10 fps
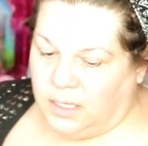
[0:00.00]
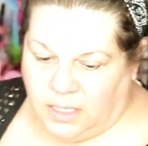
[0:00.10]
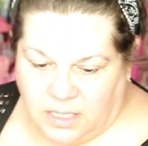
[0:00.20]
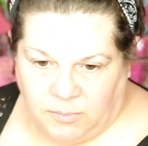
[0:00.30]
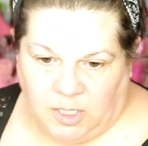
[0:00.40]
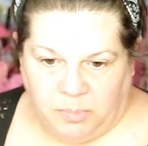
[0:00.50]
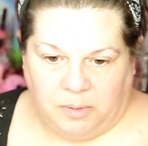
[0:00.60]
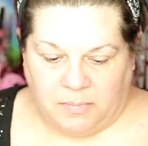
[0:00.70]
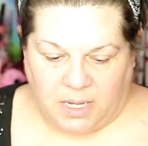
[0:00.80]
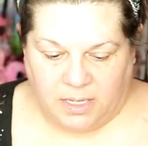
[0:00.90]
and I'm going to
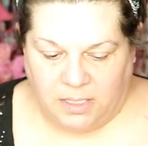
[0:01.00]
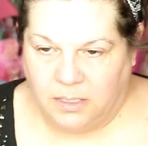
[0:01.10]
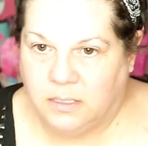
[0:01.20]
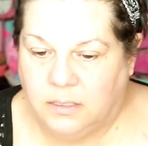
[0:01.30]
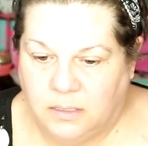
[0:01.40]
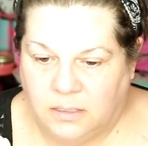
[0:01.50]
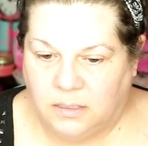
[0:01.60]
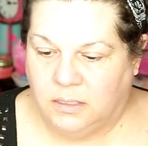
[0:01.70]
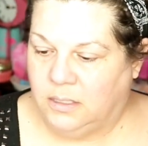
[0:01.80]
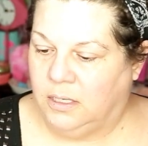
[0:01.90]
put my
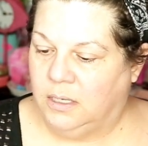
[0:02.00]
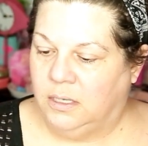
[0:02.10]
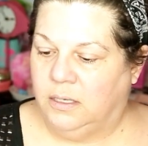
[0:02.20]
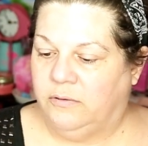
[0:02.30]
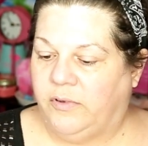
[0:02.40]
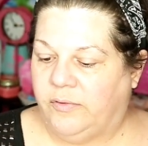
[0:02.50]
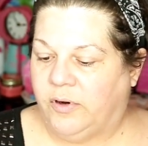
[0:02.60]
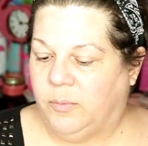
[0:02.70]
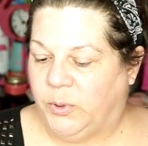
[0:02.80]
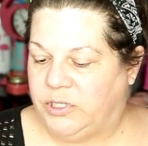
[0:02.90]

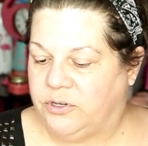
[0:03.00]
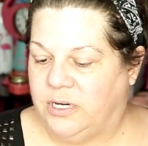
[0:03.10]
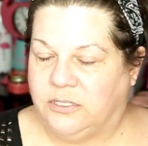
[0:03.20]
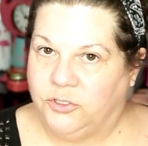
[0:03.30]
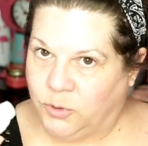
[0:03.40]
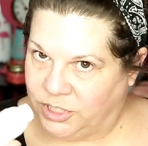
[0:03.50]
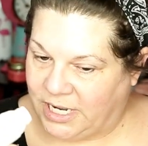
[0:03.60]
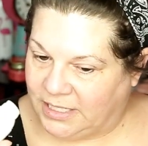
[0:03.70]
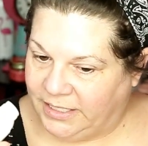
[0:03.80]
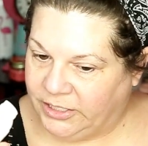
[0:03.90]
favorite moisturizer,
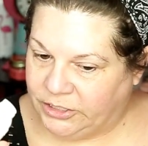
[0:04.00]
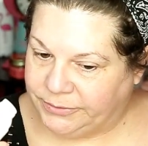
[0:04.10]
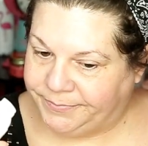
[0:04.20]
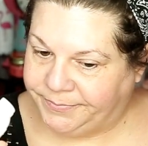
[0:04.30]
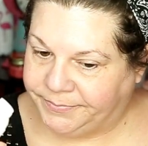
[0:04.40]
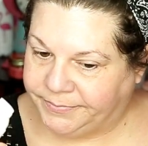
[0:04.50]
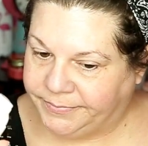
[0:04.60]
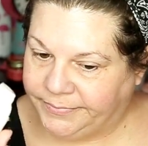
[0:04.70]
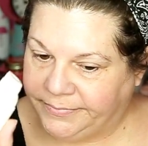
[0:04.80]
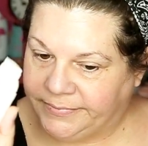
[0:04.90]
Georgette Clinger.
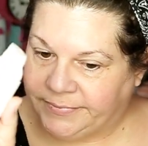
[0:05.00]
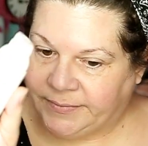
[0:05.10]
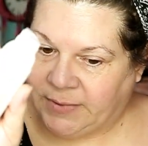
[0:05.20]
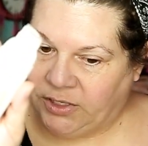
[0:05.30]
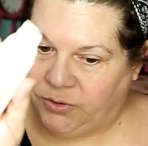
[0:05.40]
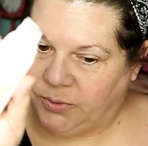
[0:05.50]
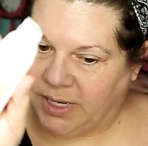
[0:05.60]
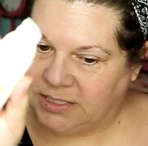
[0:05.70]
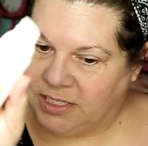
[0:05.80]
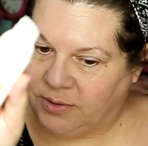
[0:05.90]
You
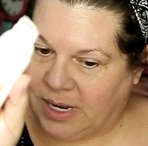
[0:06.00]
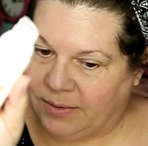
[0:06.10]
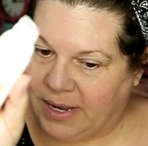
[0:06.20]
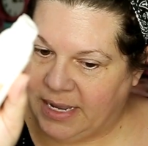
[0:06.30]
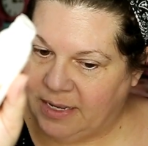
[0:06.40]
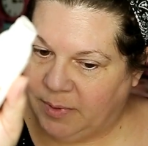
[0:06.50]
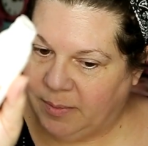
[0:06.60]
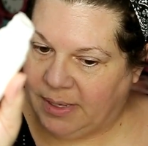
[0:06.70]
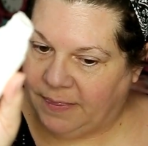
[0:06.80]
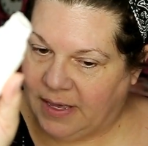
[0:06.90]
guys know how I am
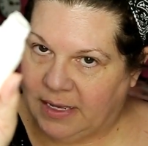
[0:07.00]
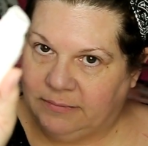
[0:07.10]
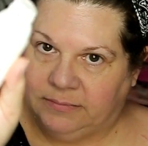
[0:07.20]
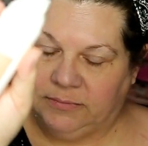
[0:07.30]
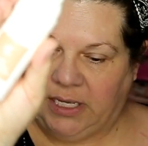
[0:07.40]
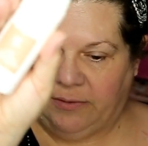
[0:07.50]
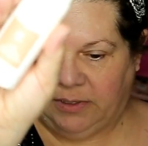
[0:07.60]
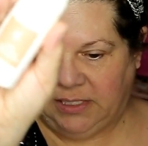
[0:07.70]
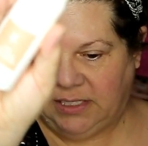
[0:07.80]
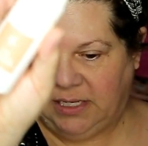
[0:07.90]
about that. Can't
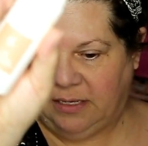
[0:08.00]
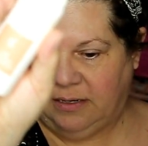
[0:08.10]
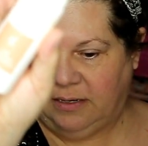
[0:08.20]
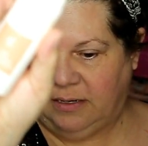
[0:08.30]
really see it.